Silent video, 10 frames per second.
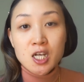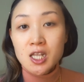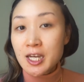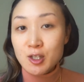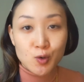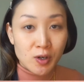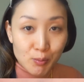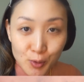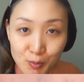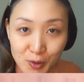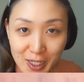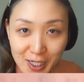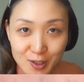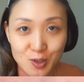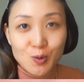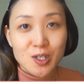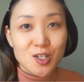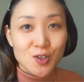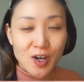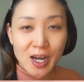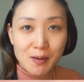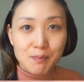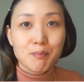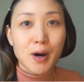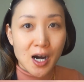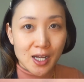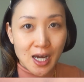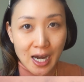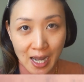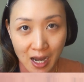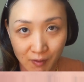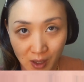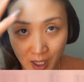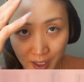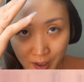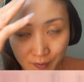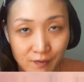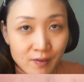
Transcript: like during puberty, so which is great, but I have a lot of